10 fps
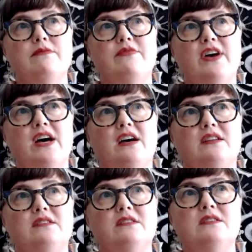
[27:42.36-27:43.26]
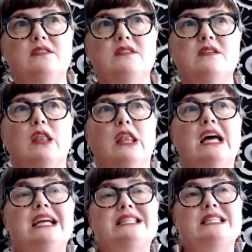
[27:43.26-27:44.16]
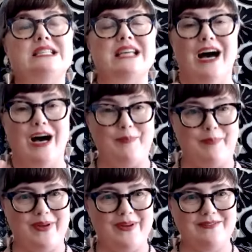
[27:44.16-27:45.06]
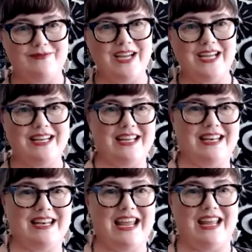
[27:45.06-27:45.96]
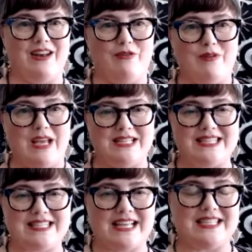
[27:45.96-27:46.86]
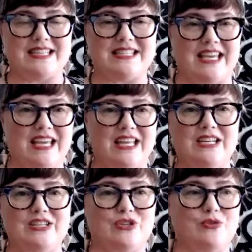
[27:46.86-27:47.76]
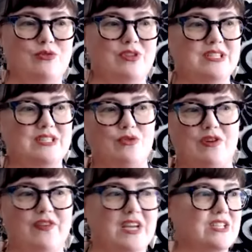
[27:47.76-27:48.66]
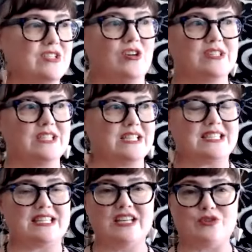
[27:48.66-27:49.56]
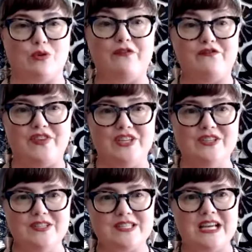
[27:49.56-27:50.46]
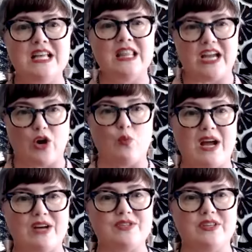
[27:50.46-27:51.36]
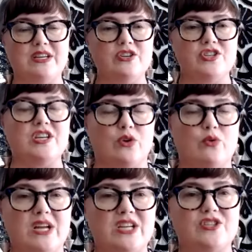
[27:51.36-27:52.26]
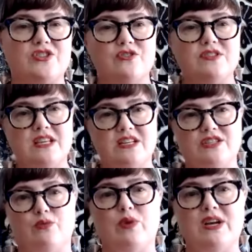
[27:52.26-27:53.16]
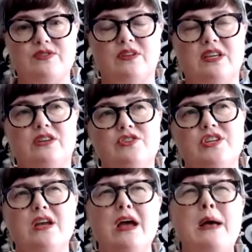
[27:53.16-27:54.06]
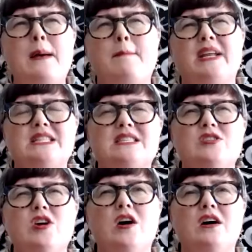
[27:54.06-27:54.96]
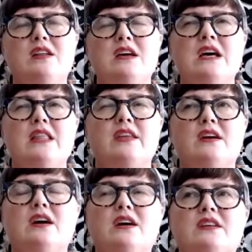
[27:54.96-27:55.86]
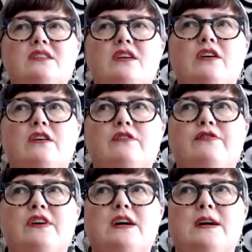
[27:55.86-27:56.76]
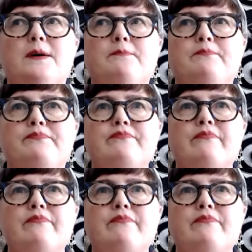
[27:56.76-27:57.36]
that lights us up right and and and sets us into this sort of exalted state so it feels like arousal energy and it registers that as arousal energy but it's not the kind of um,